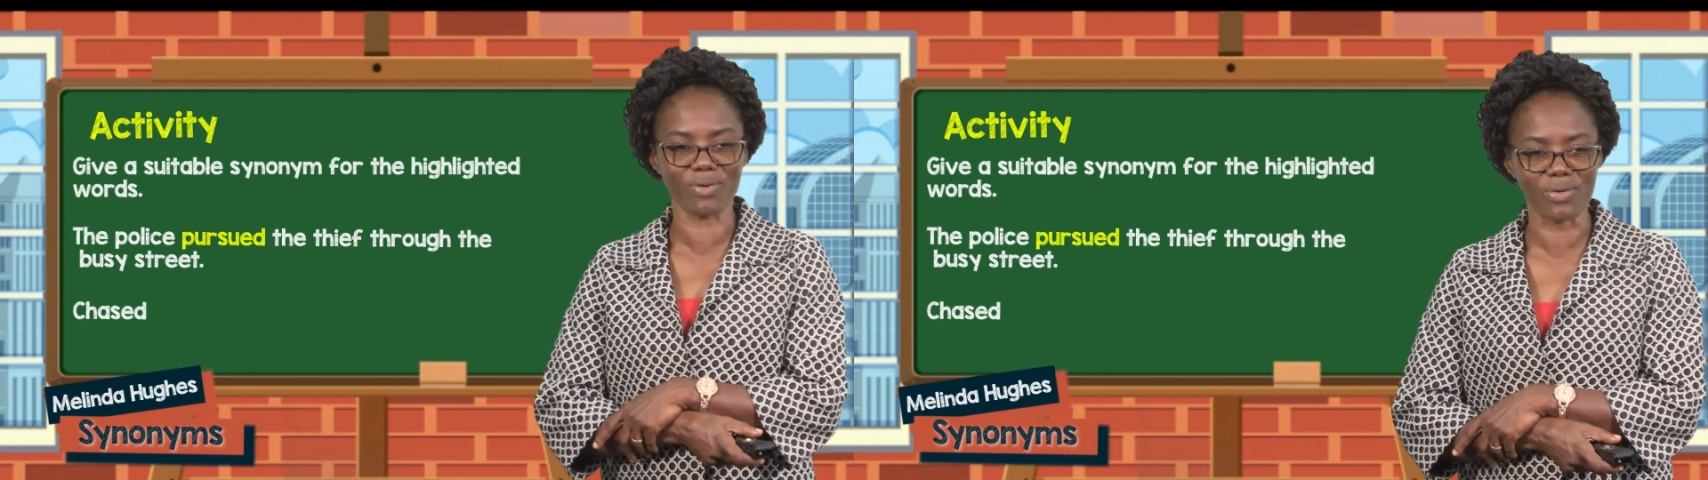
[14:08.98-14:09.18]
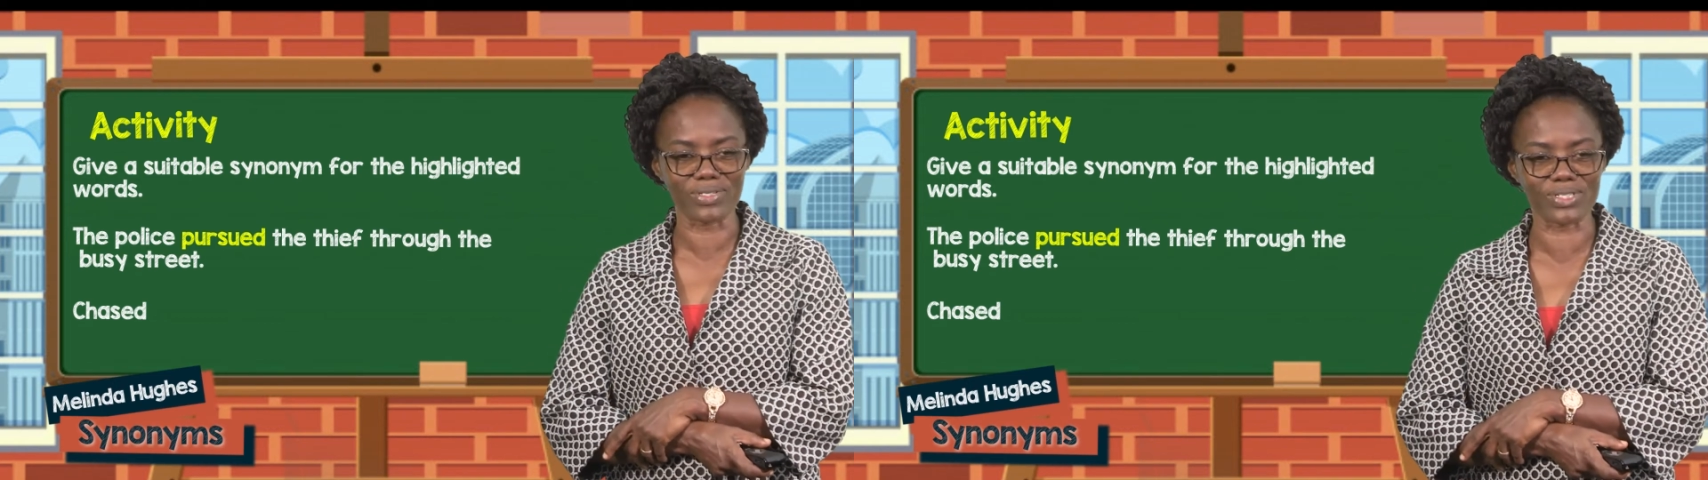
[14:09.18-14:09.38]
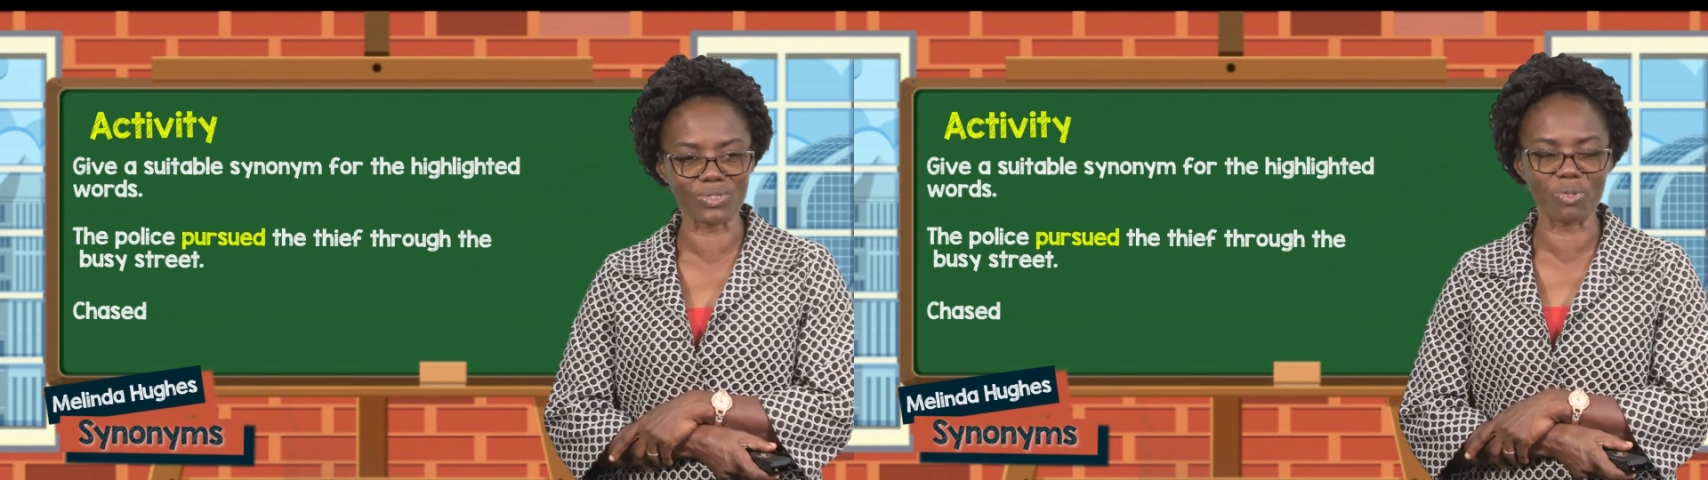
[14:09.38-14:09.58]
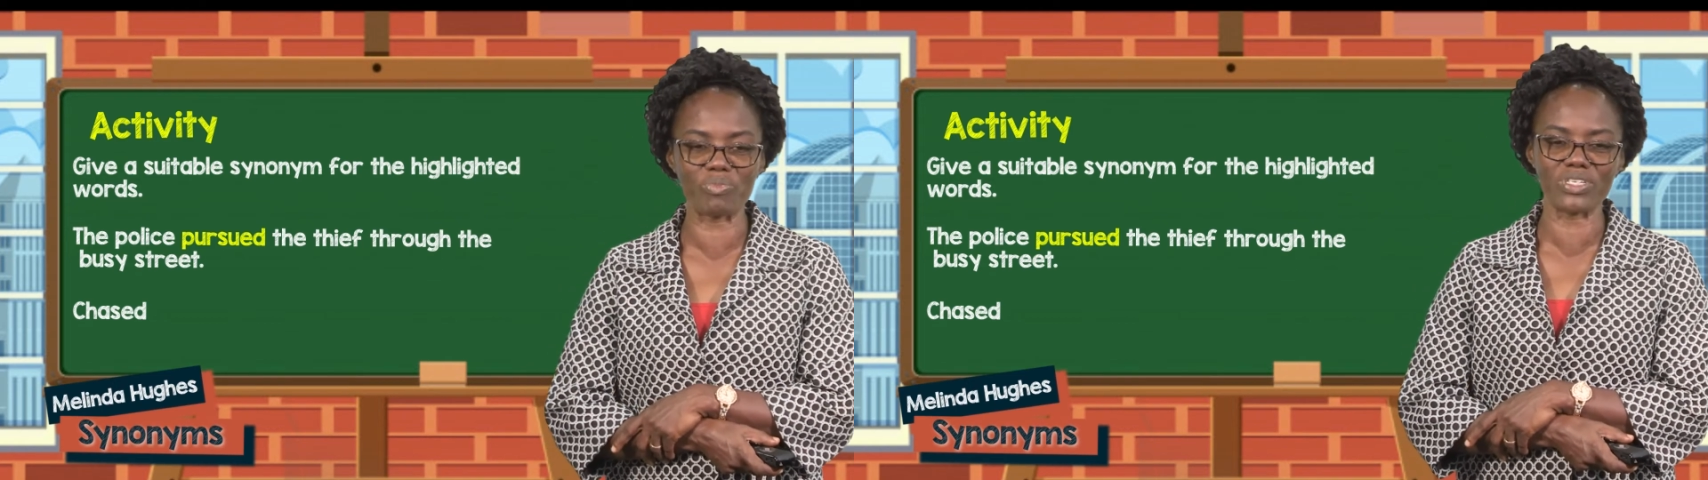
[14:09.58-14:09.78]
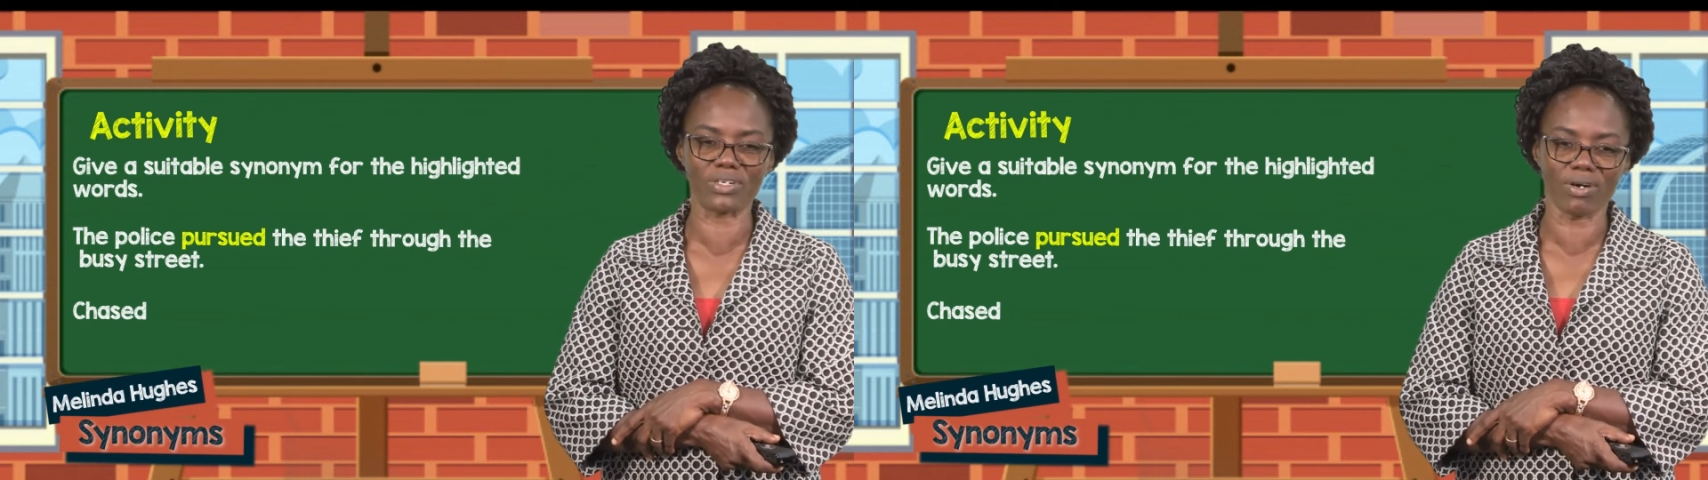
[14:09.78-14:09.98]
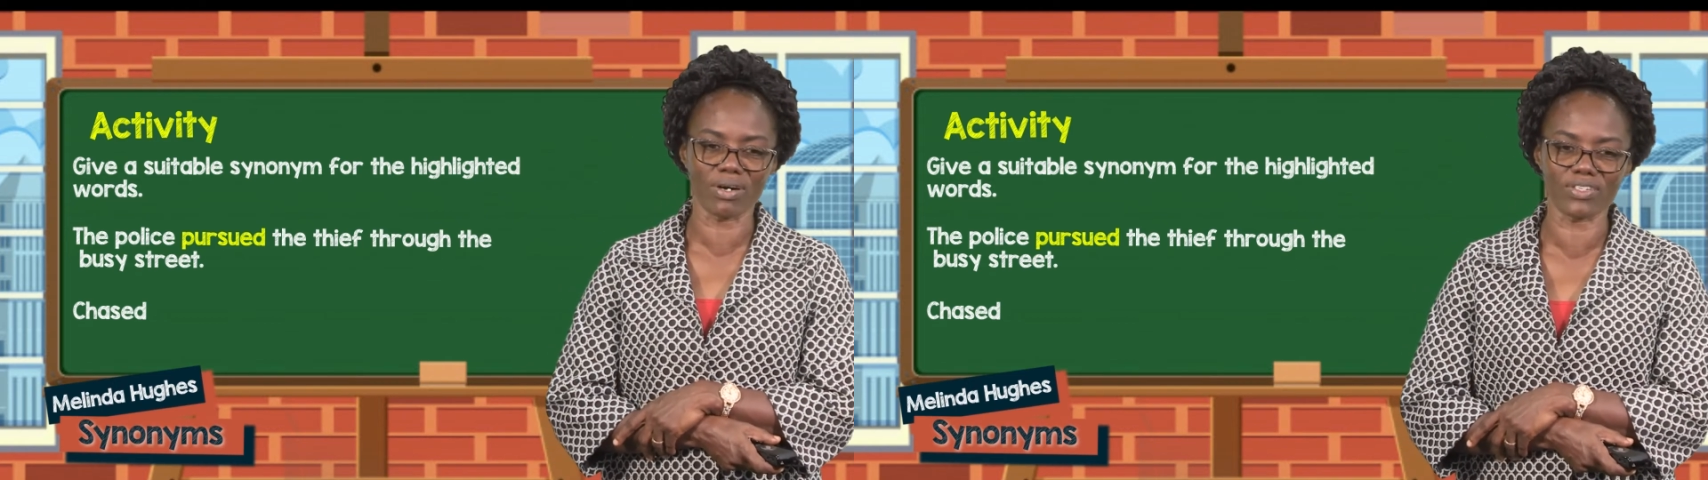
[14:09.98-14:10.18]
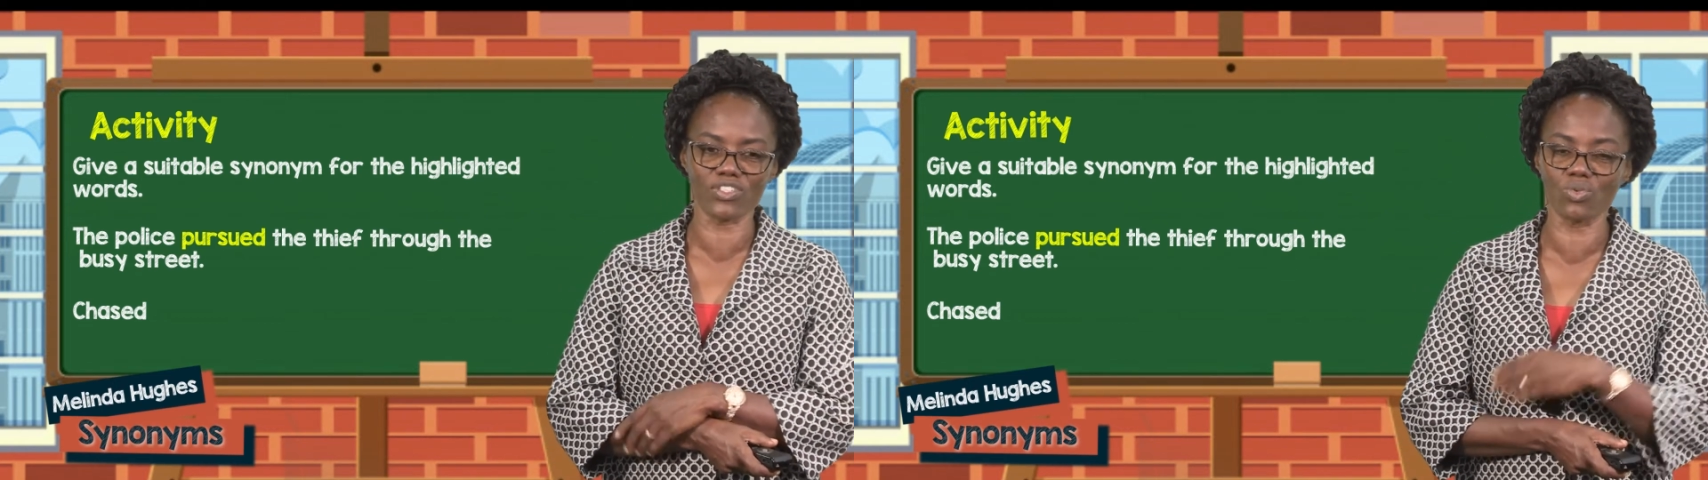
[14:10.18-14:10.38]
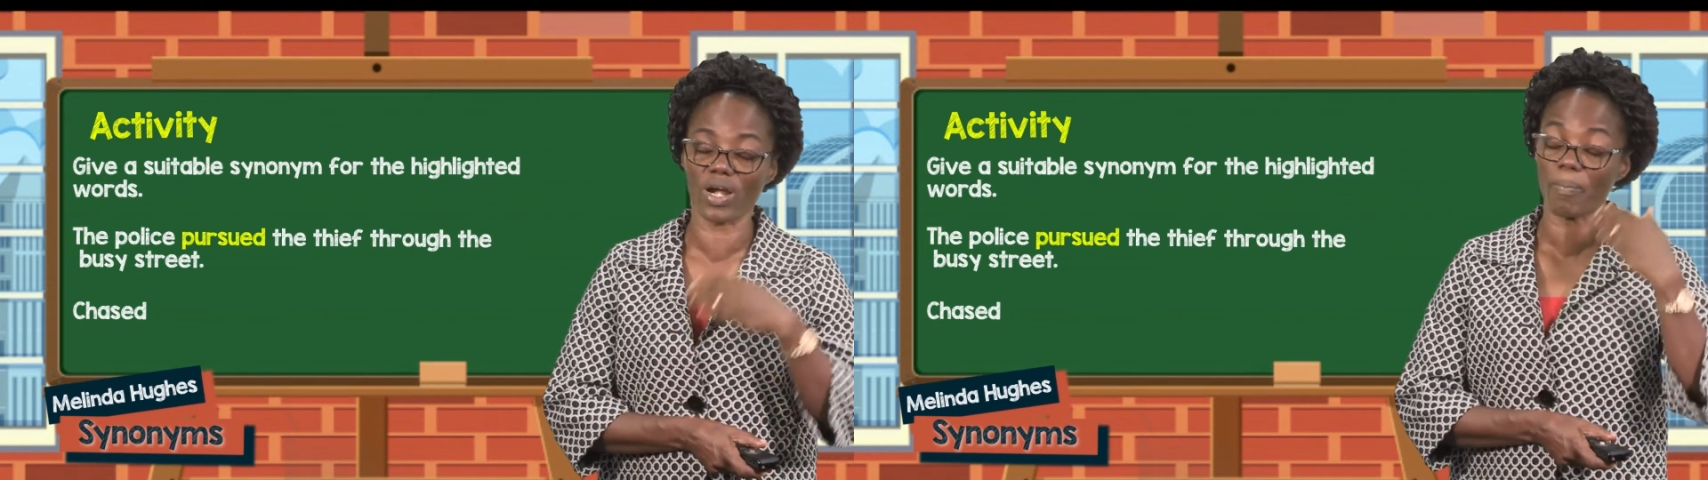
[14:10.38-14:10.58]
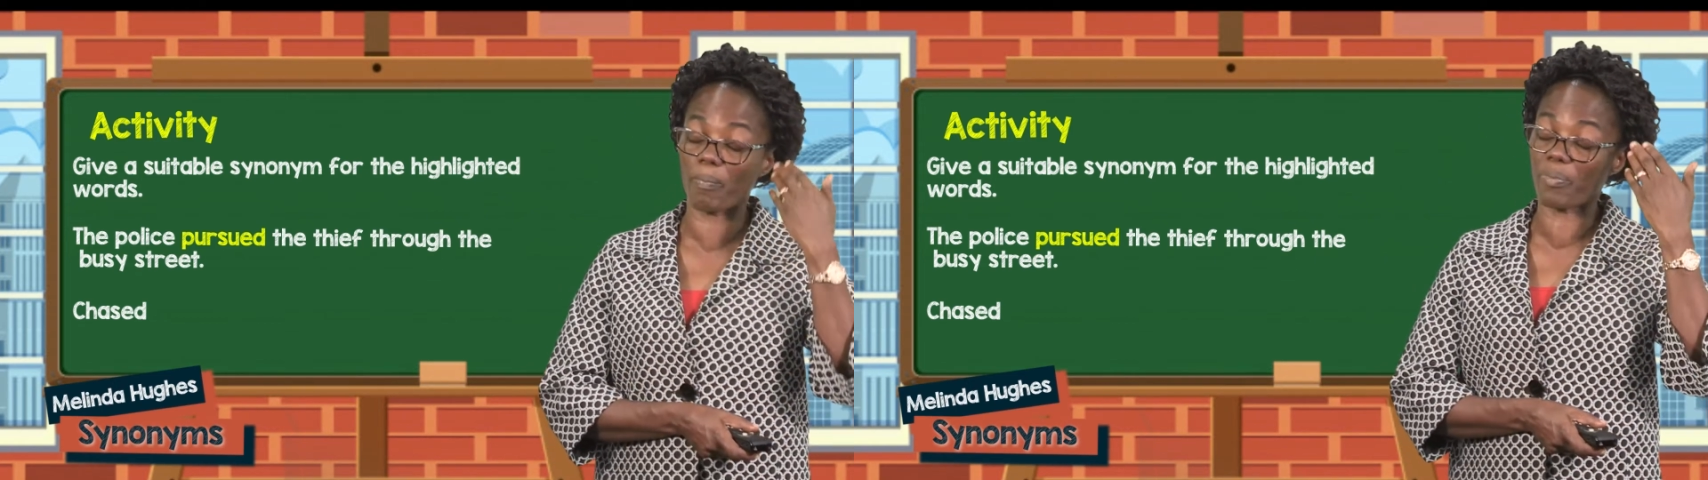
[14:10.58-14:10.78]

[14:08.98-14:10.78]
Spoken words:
also because you are